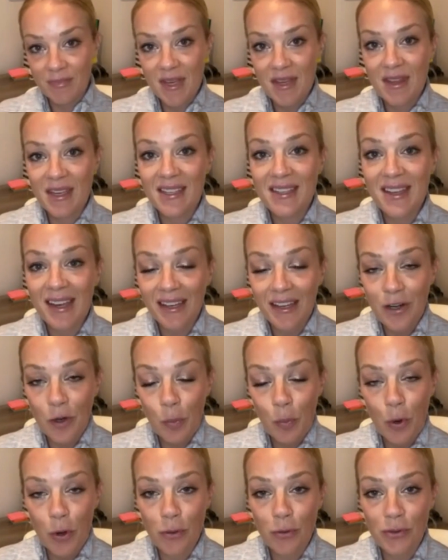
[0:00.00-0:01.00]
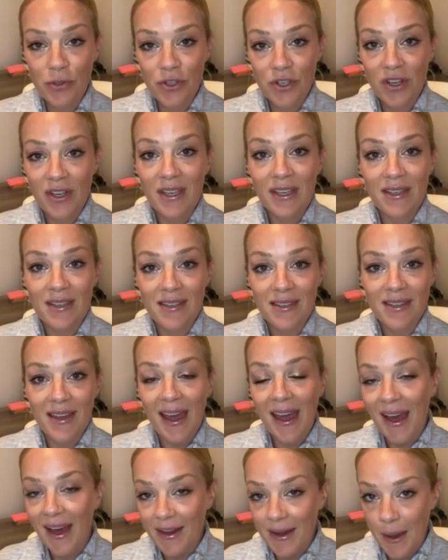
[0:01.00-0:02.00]
The second approach is
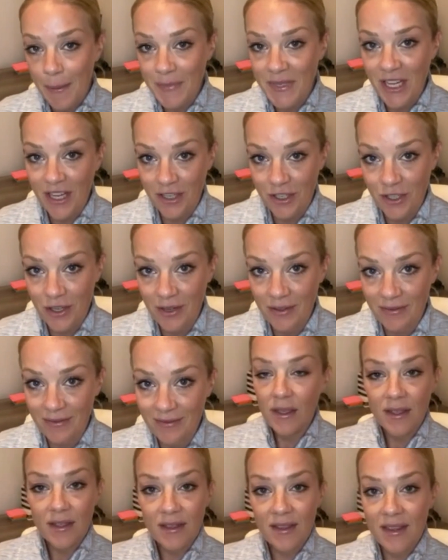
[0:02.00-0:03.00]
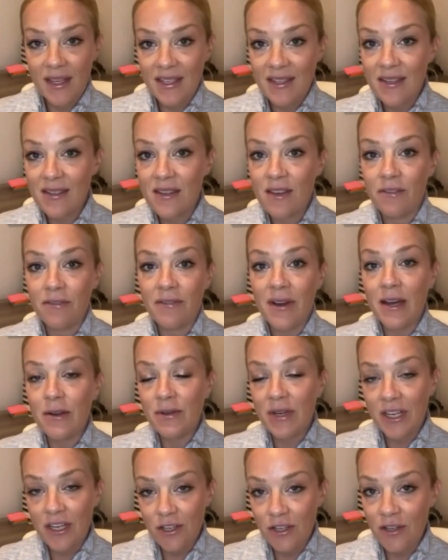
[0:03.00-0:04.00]
adaptation. This is the
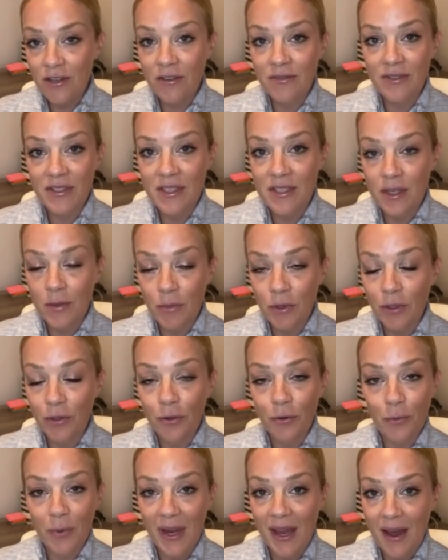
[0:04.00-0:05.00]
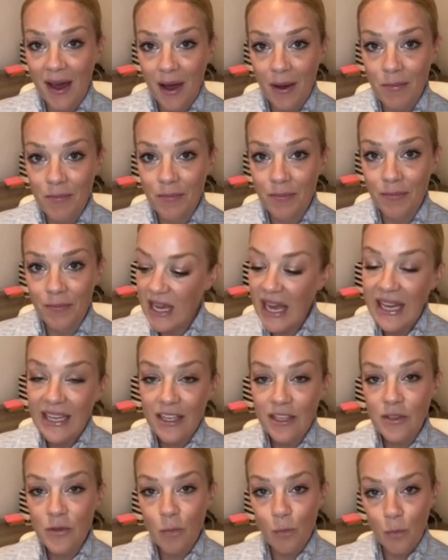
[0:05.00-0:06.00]
foundation of vestibular rehab and
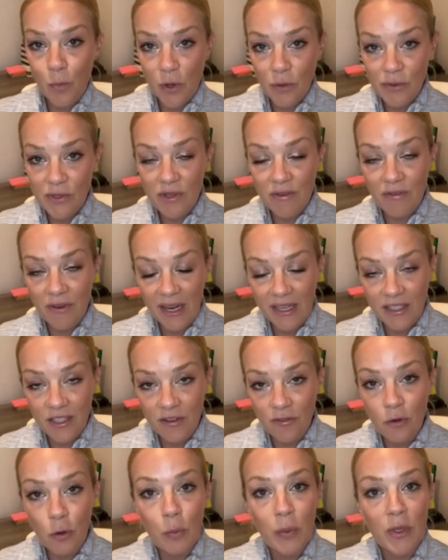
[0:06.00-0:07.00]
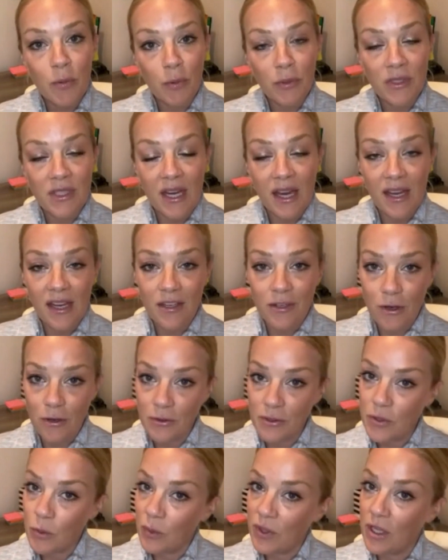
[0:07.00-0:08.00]
is most effective for people
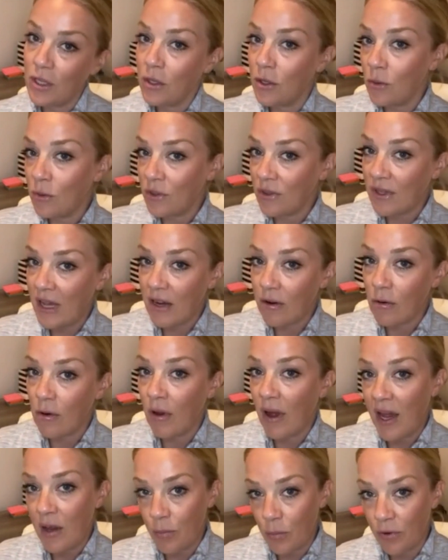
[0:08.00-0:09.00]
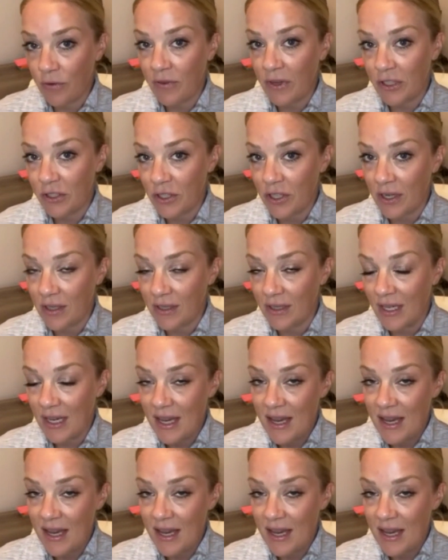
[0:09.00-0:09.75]
diagnosed with a unilateral hypofunction.